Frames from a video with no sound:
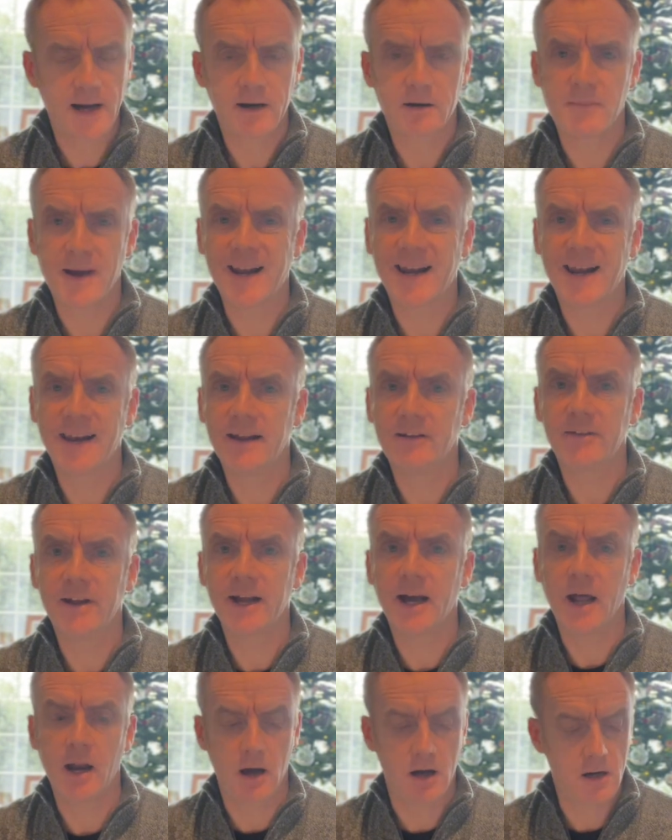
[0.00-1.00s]
had made
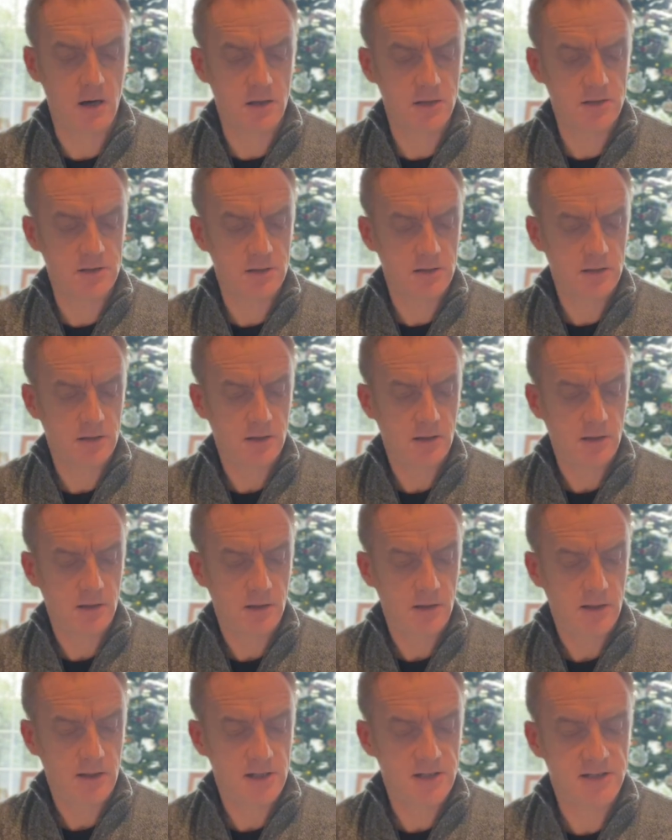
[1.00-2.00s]
living an art.
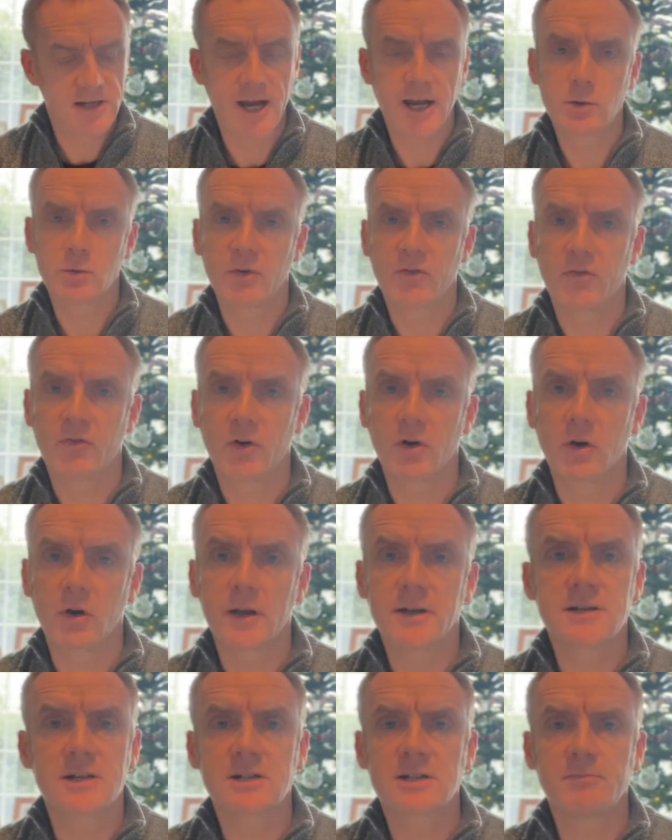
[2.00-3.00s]
His days were full,
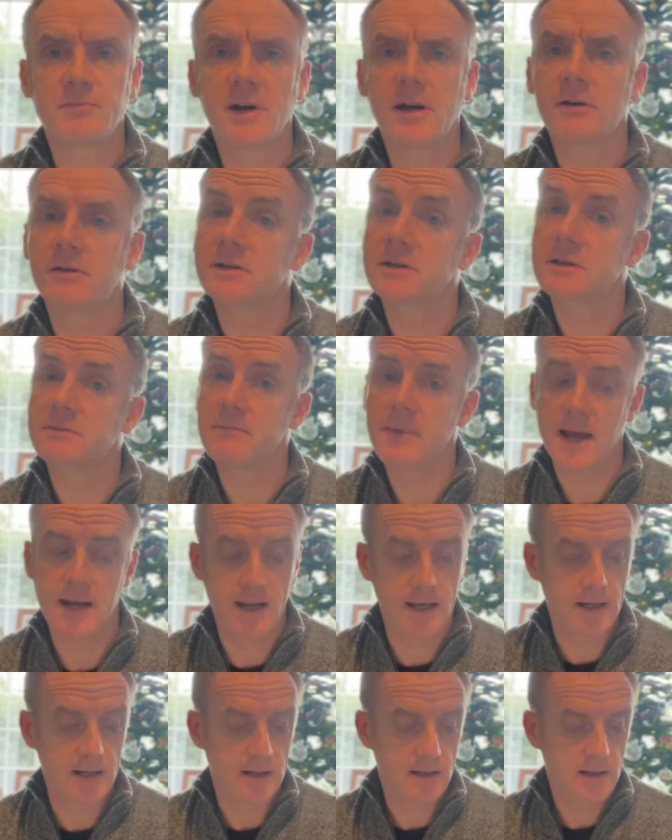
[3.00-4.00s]
his experiences
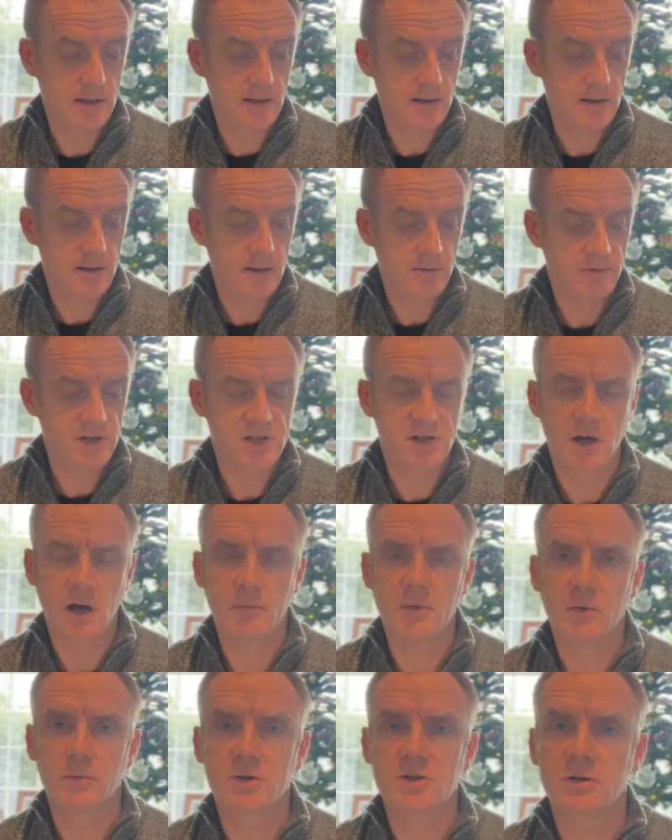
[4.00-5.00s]
many.
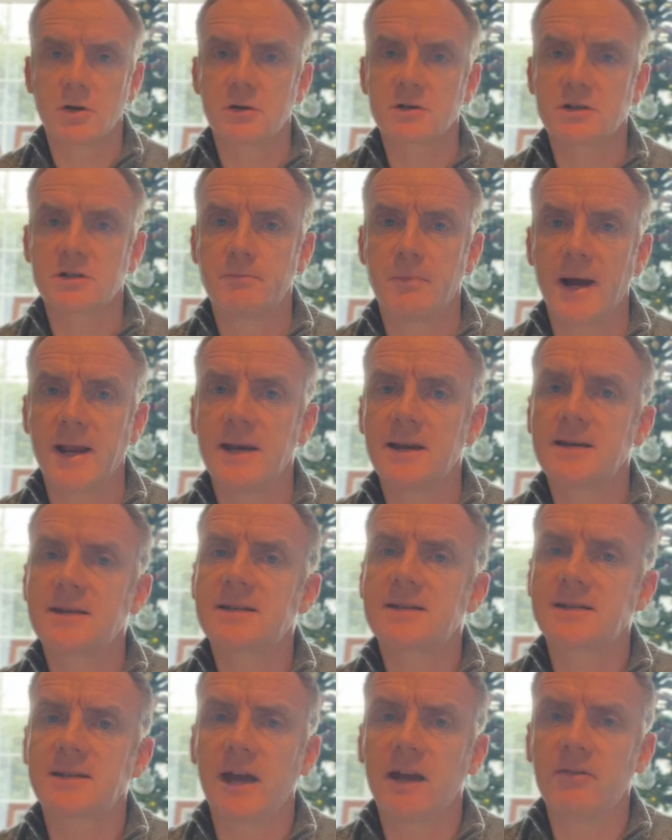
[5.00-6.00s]
Retirement was not spent
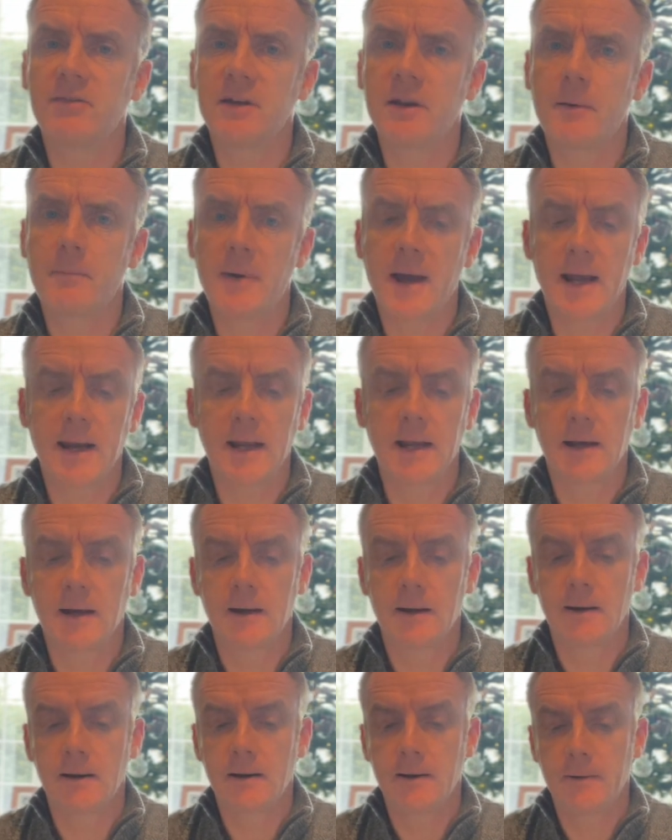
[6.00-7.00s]
saving the penny.
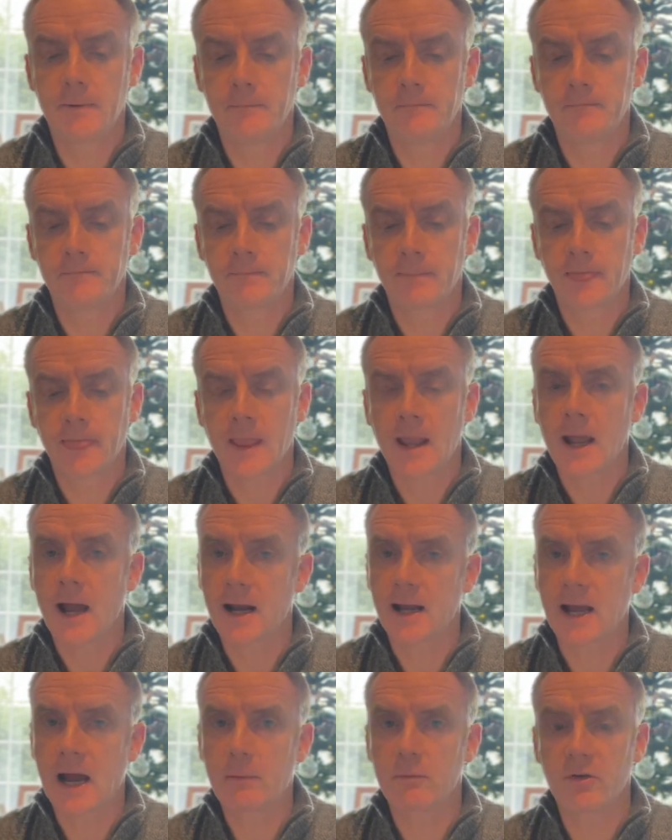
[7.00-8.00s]
A
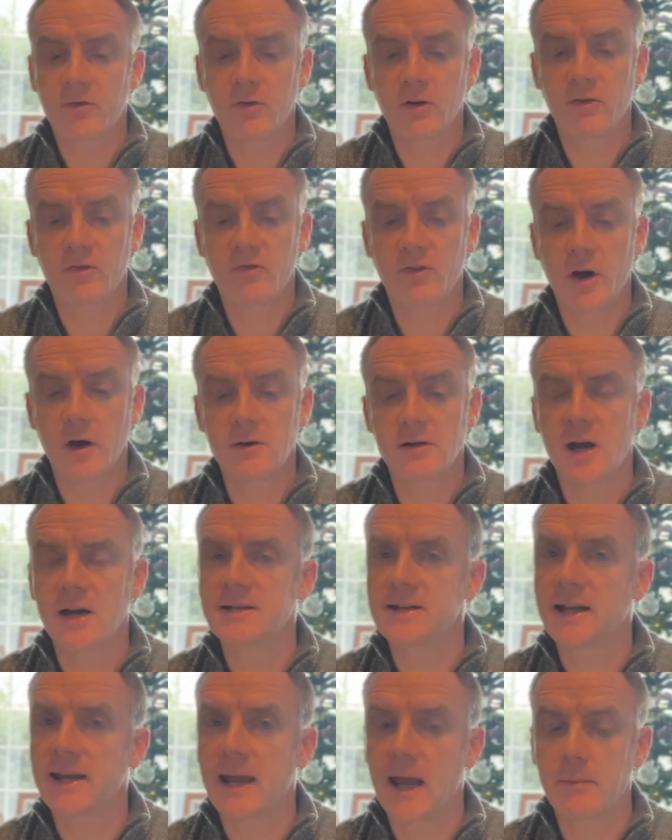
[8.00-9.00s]
camera full of photos
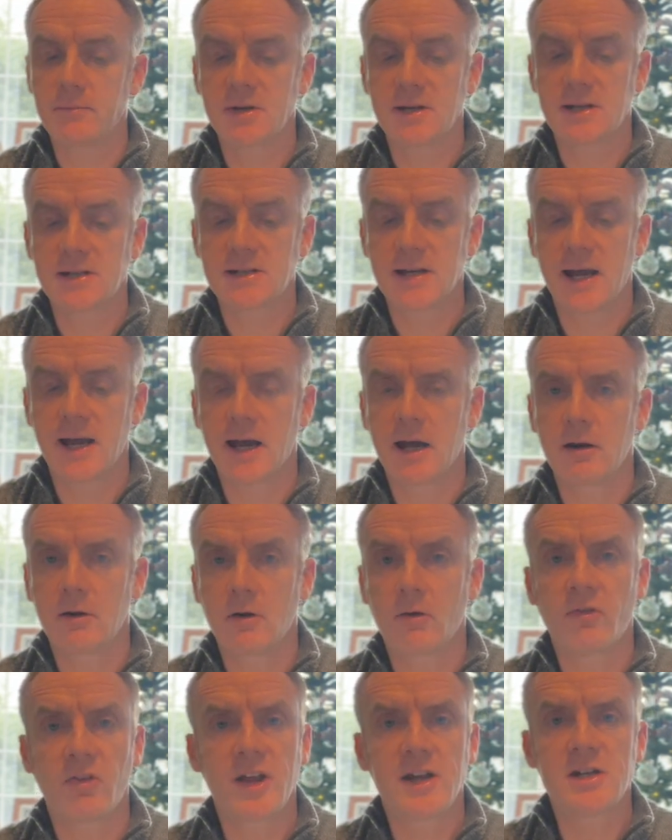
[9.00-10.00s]
he kept in his hand,
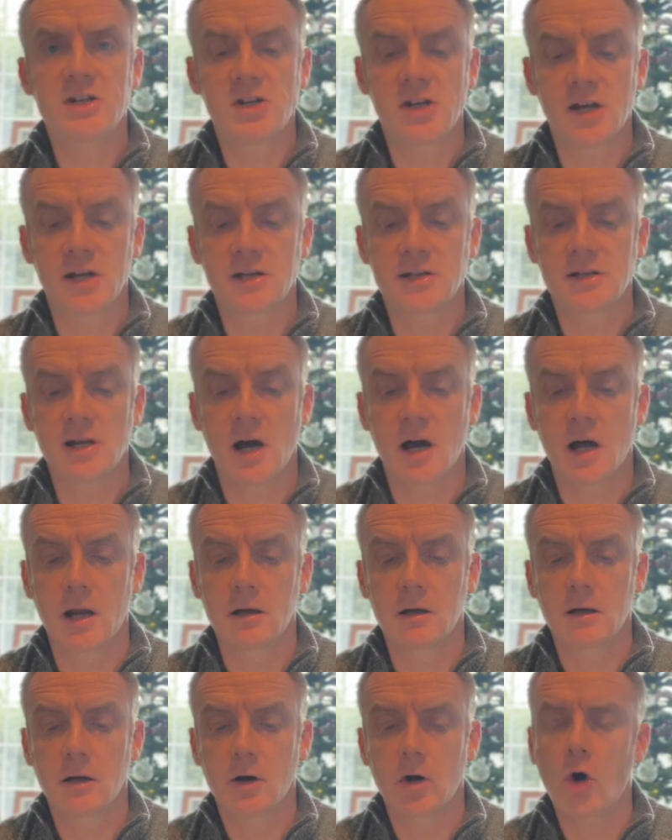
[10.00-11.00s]
of things he had
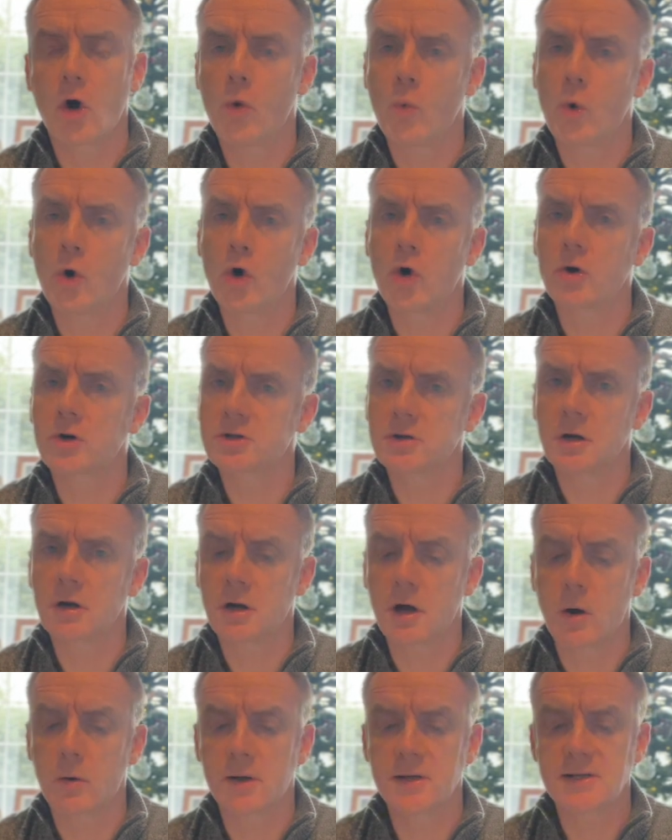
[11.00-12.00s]
done, long walks on
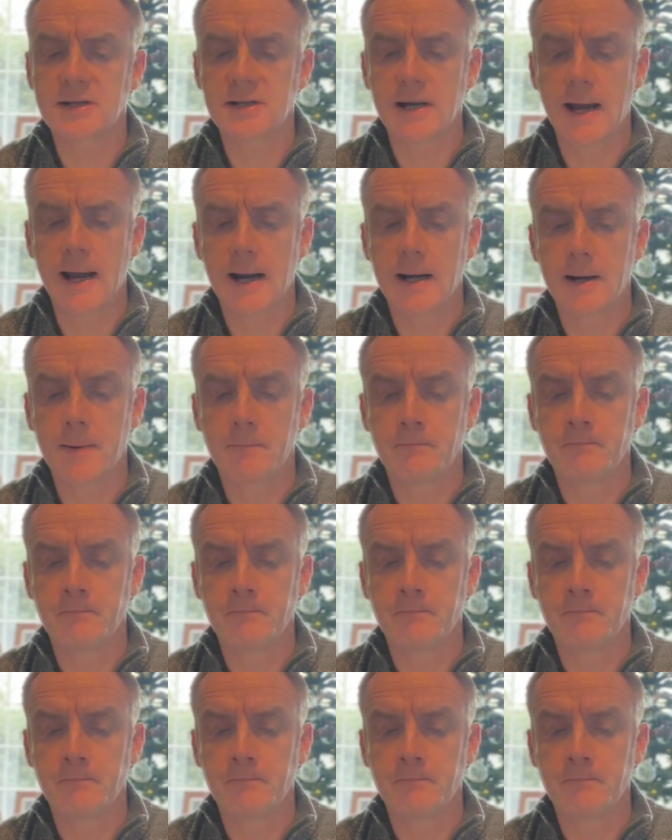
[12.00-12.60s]
golden sand.